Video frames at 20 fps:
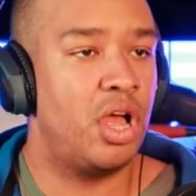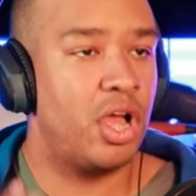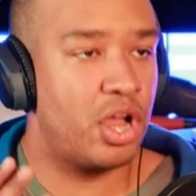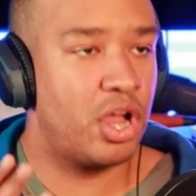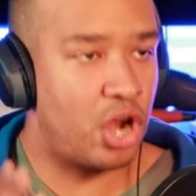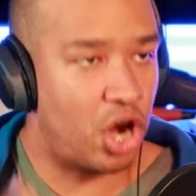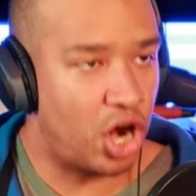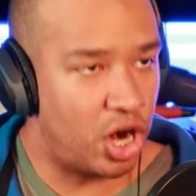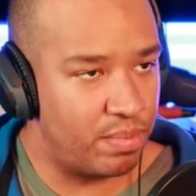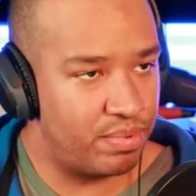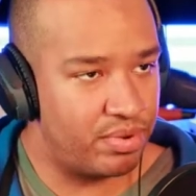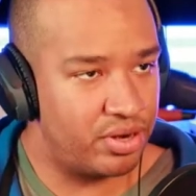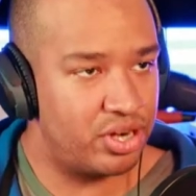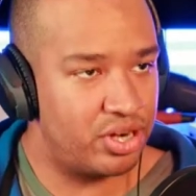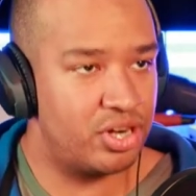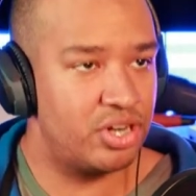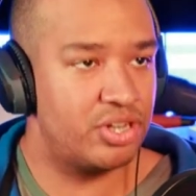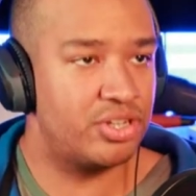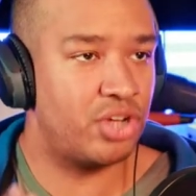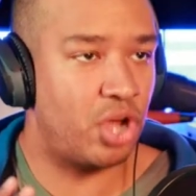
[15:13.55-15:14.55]

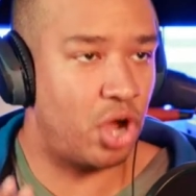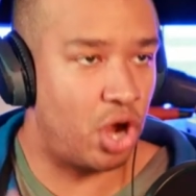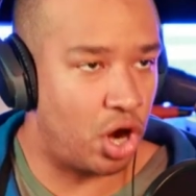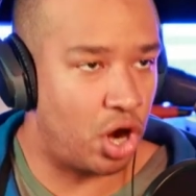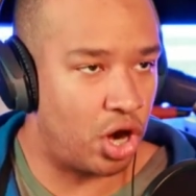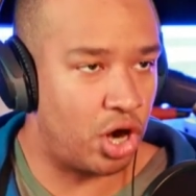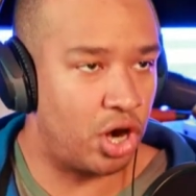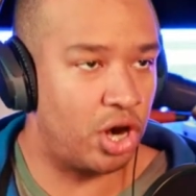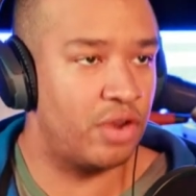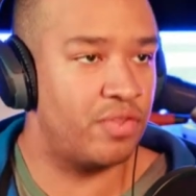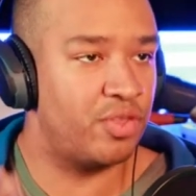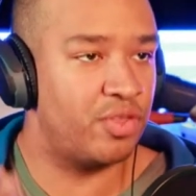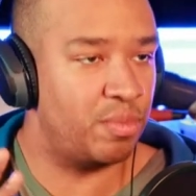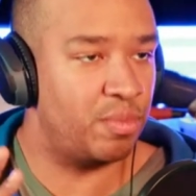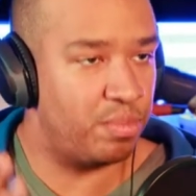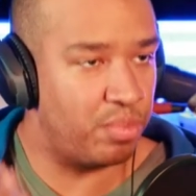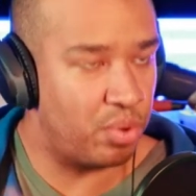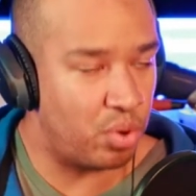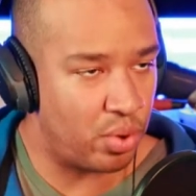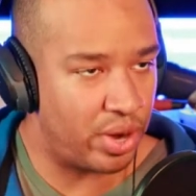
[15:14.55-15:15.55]
Carpenters are the
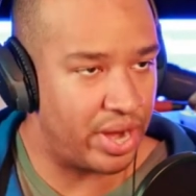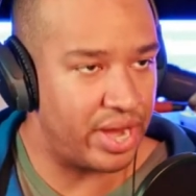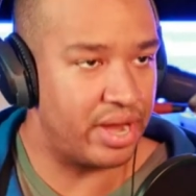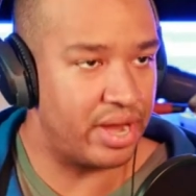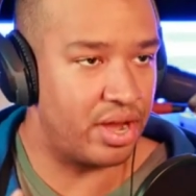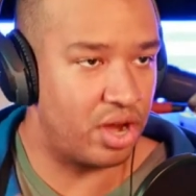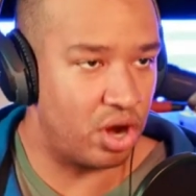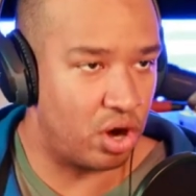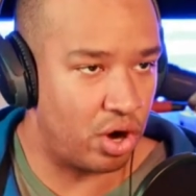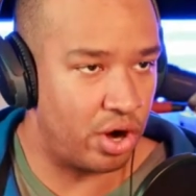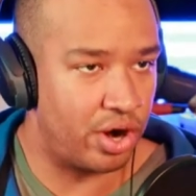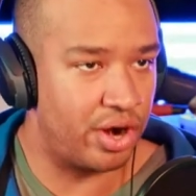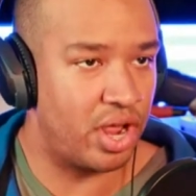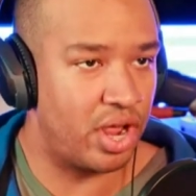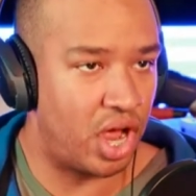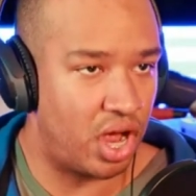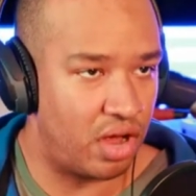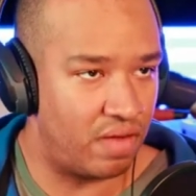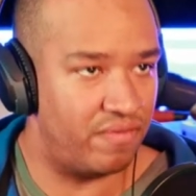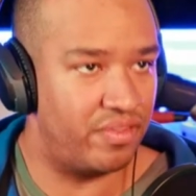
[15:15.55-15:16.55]
point guard
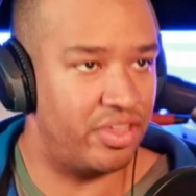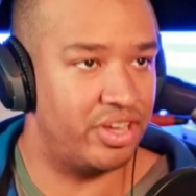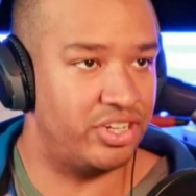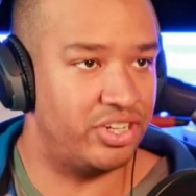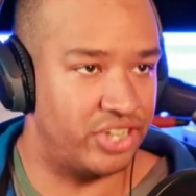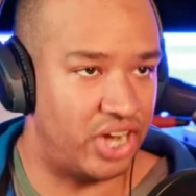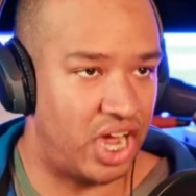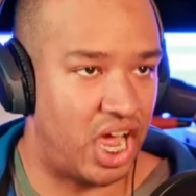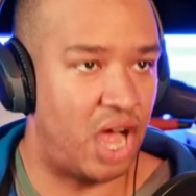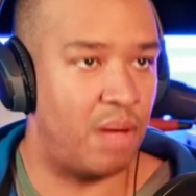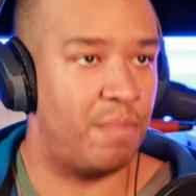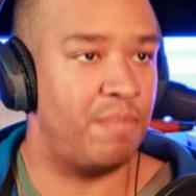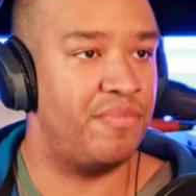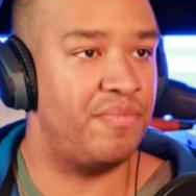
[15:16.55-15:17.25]
of the job.